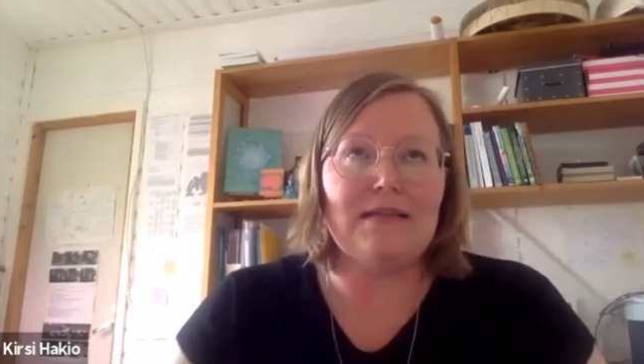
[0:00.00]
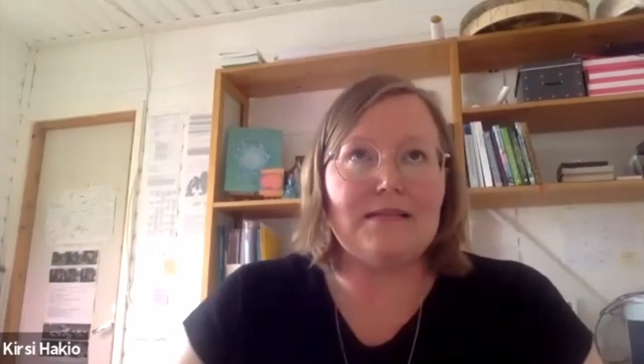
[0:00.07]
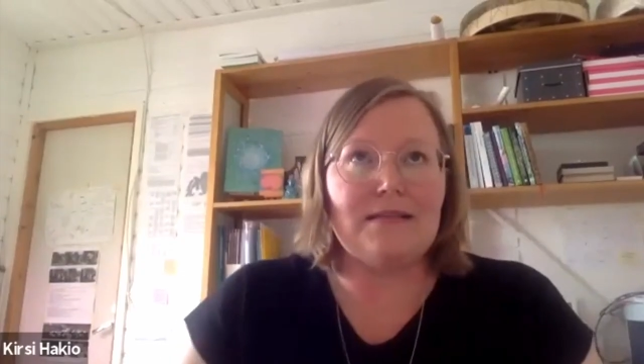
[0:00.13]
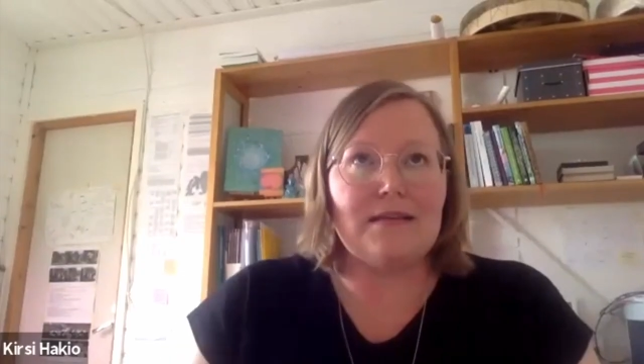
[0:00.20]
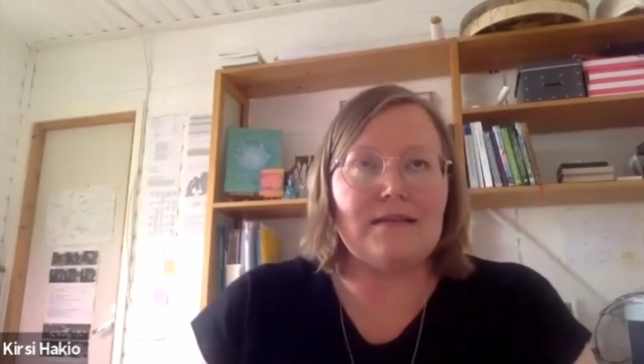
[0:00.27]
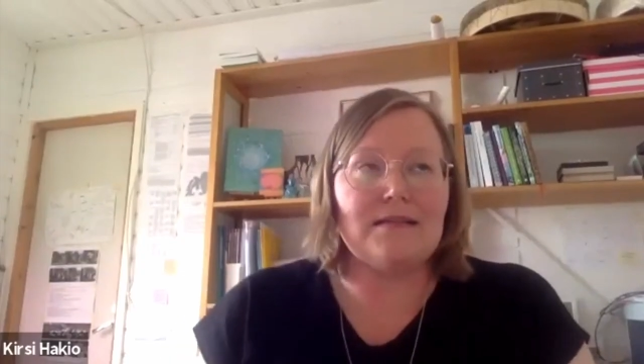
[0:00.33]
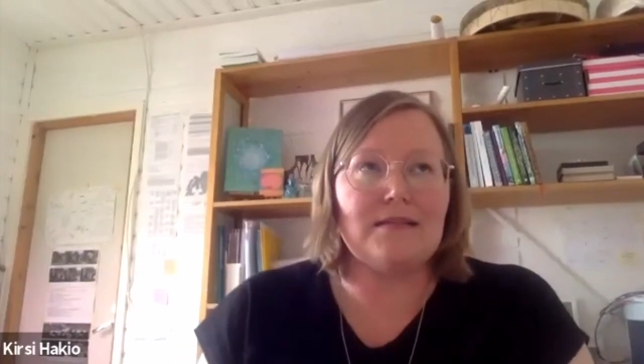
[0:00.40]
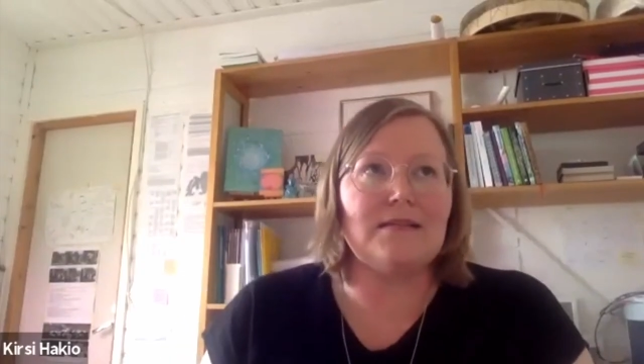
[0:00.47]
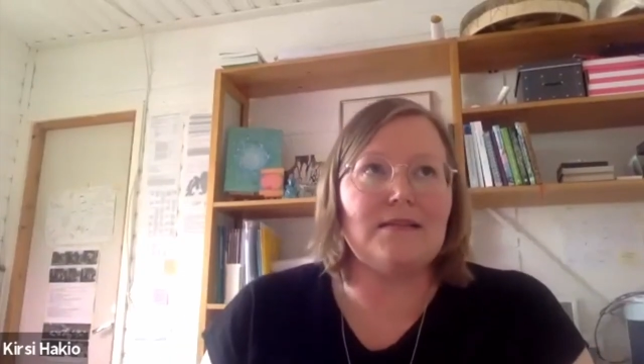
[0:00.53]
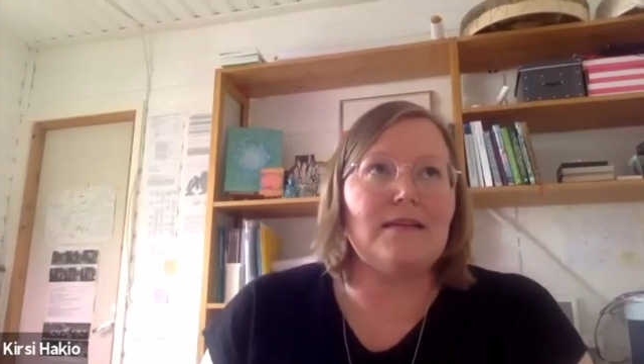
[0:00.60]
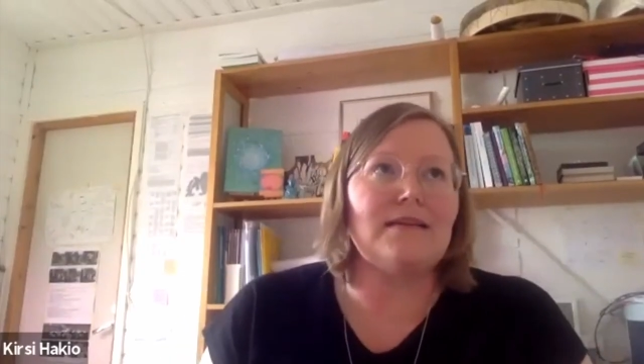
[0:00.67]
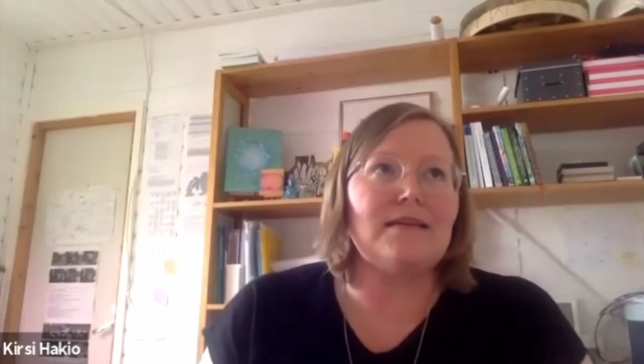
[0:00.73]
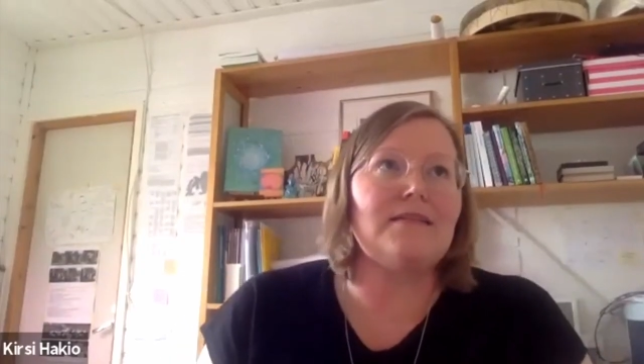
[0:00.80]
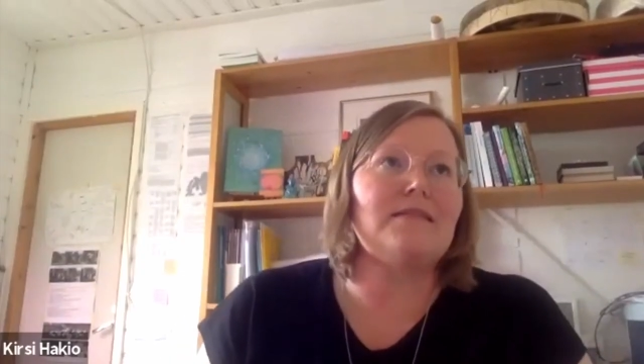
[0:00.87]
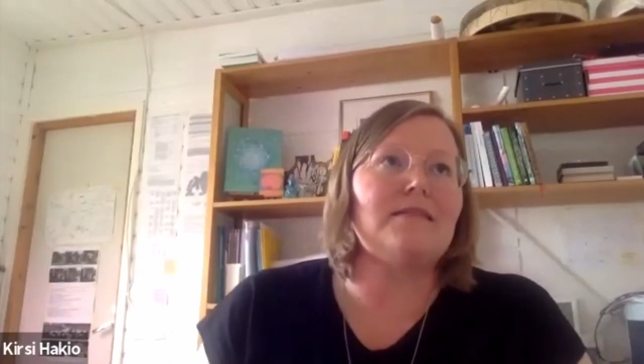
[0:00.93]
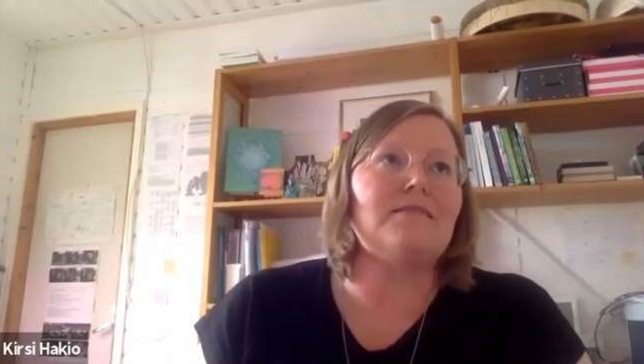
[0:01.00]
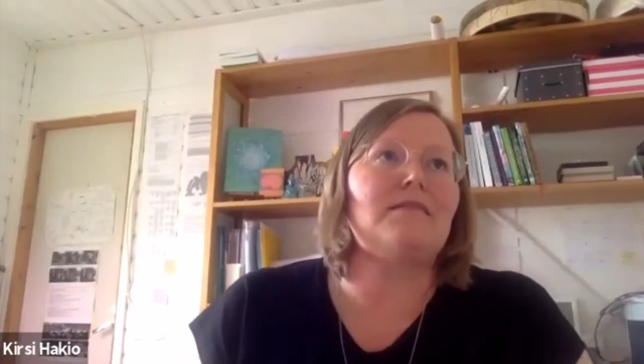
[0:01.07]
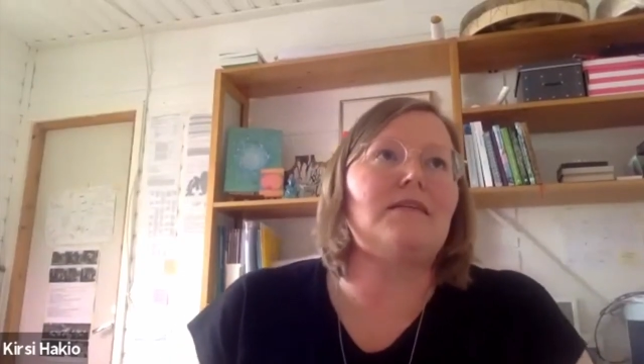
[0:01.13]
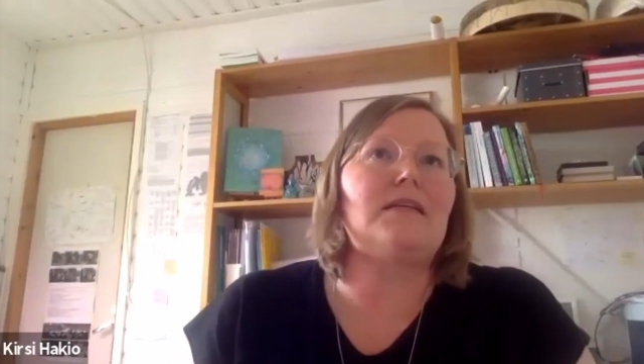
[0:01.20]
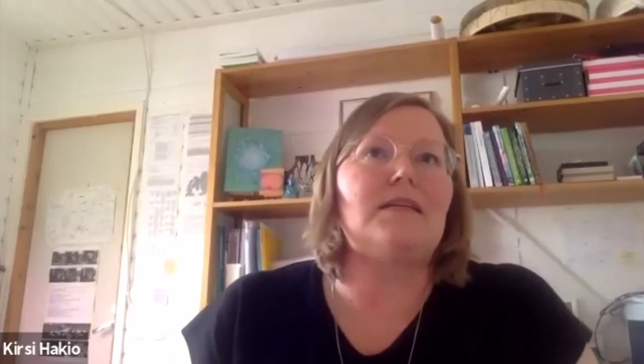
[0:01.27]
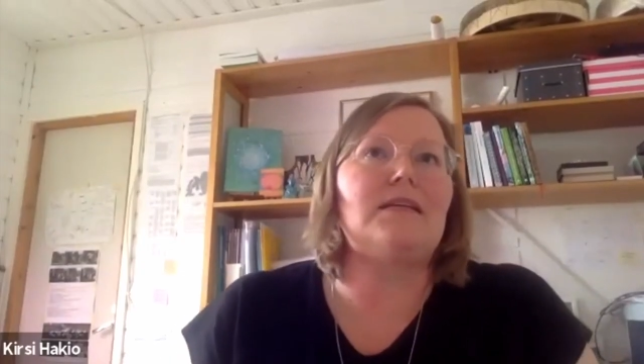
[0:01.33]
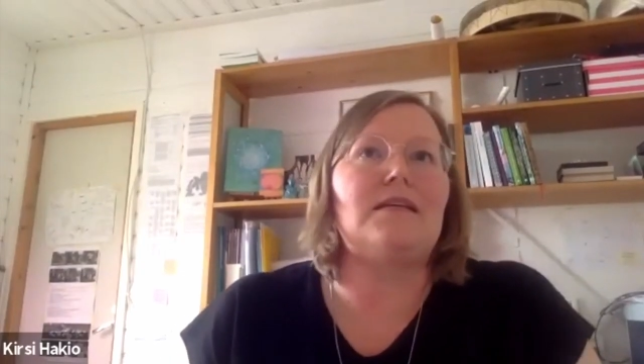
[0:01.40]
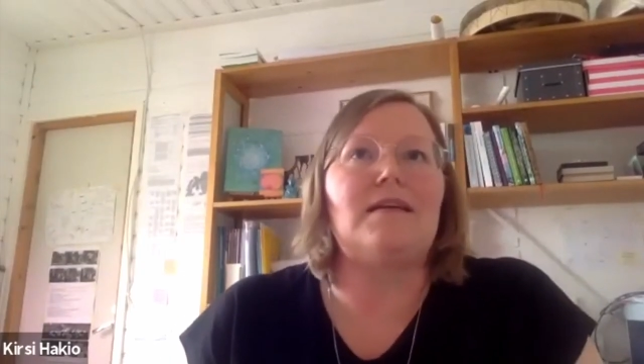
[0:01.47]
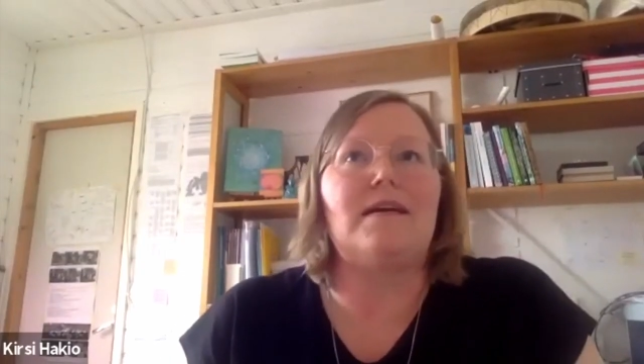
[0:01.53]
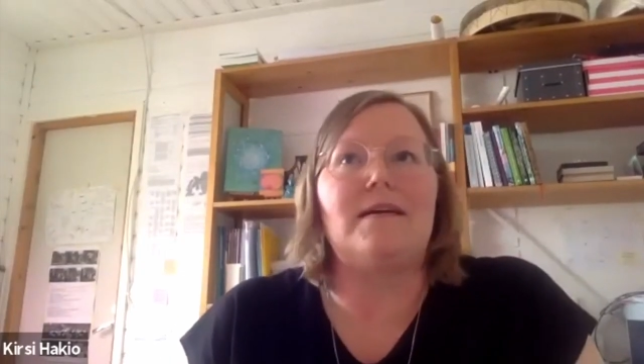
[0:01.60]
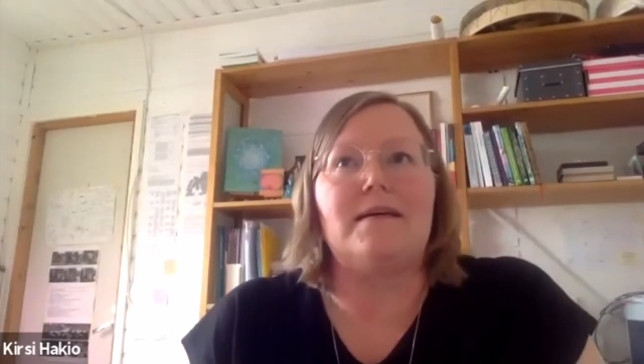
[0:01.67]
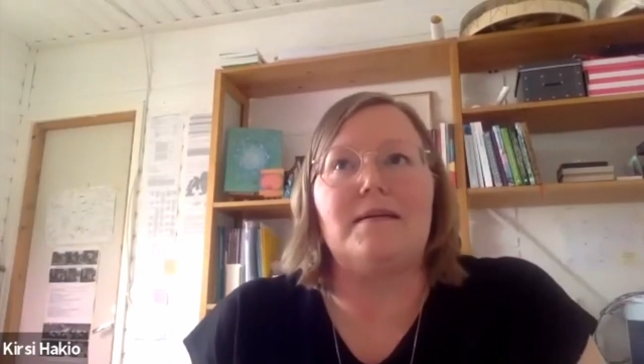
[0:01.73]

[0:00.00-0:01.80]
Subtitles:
Elisaari is a really